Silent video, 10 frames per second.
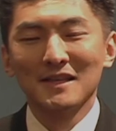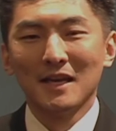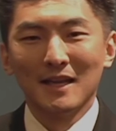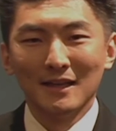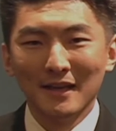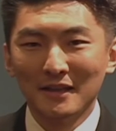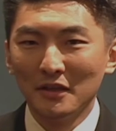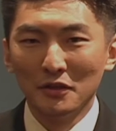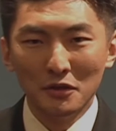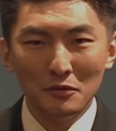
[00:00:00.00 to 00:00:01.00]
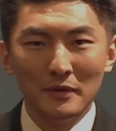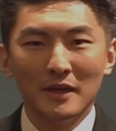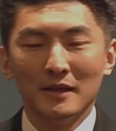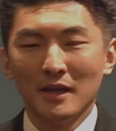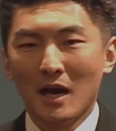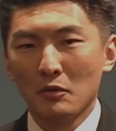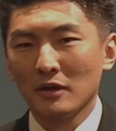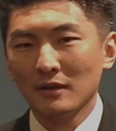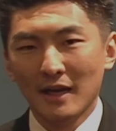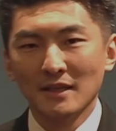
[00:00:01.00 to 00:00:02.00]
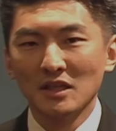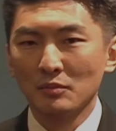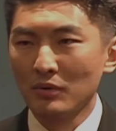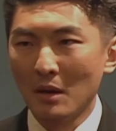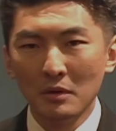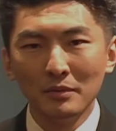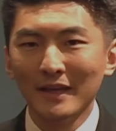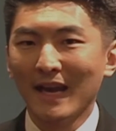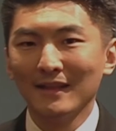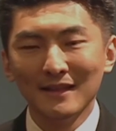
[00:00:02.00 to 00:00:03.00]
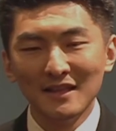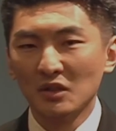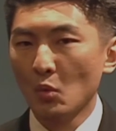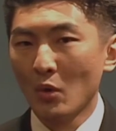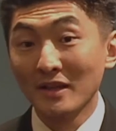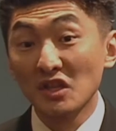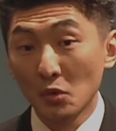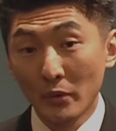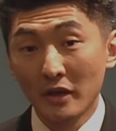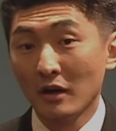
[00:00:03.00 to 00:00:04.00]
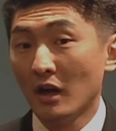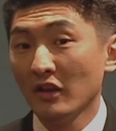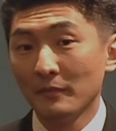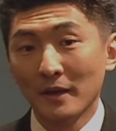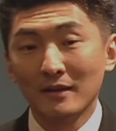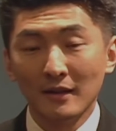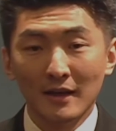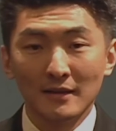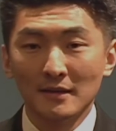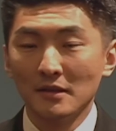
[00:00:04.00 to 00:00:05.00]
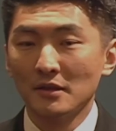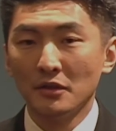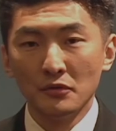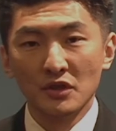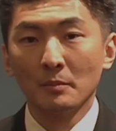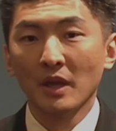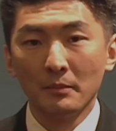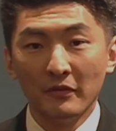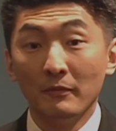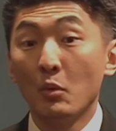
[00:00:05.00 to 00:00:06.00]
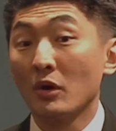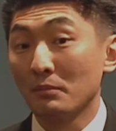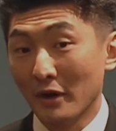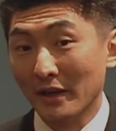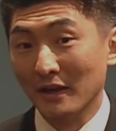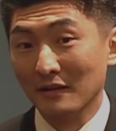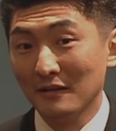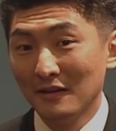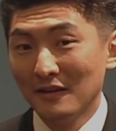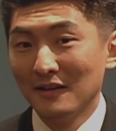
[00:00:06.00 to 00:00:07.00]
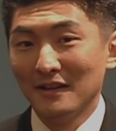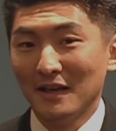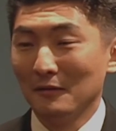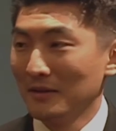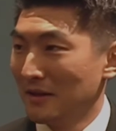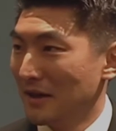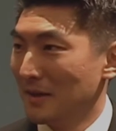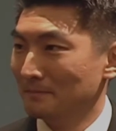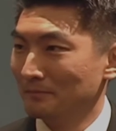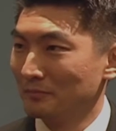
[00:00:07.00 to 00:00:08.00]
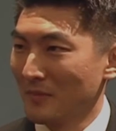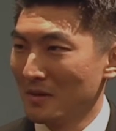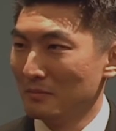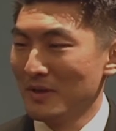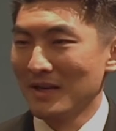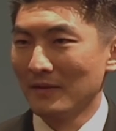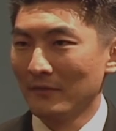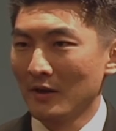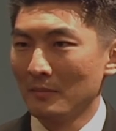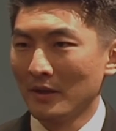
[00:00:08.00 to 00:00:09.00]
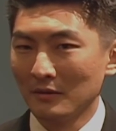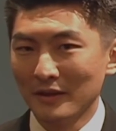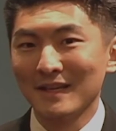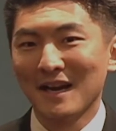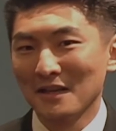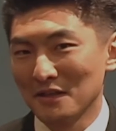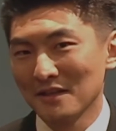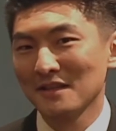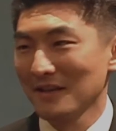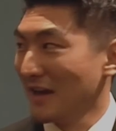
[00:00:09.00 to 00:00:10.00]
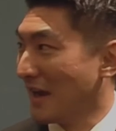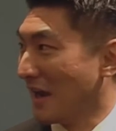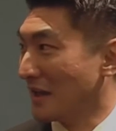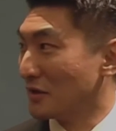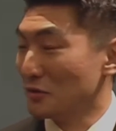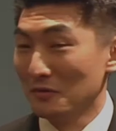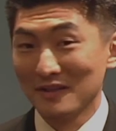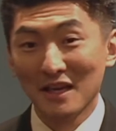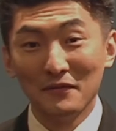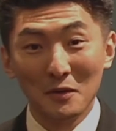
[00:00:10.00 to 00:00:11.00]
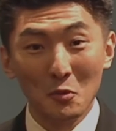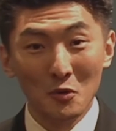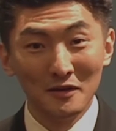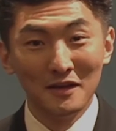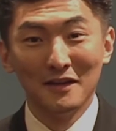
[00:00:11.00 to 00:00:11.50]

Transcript: that I like to do in our classes, probably at least once a week, all of my classes do some type of board breaking. Now, being environmentally conscious and to save on wood,